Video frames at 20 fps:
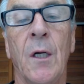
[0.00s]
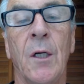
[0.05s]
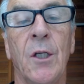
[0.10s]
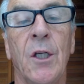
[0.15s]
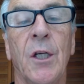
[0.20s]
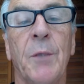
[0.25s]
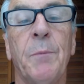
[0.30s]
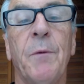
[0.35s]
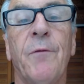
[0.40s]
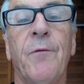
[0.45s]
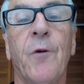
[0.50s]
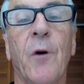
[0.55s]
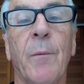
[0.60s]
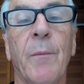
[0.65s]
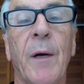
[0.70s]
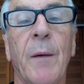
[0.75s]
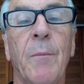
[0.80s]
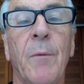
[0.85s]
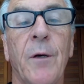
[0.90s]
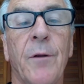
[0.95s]
Just before
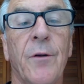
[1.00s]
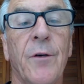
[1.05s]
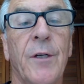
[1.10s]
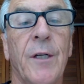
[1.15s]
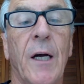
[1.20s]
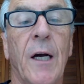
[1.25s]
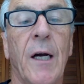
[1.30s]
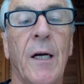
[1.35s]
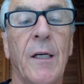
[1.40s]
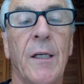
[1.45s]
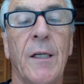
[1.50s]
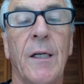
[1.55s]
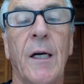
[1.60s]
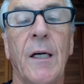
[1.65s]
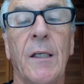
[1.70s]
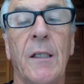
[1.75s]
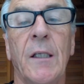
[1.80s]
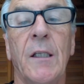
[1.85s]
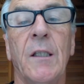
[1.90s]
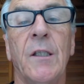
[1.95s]
my mother died in
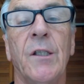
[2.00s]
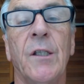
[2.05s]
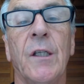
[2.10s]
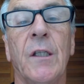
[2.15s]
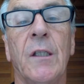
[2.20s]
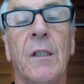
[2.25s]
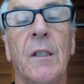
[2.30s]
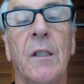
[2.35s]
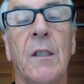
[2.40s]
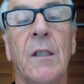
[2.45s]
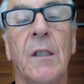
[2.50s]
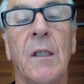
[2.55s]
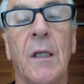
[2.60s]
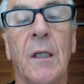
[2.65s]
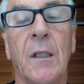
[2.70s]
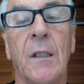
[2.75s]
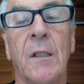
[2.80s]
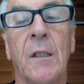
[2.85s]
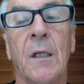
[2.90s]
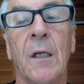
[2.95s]

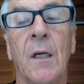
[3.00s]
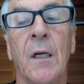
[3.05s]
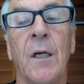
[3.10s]
1966,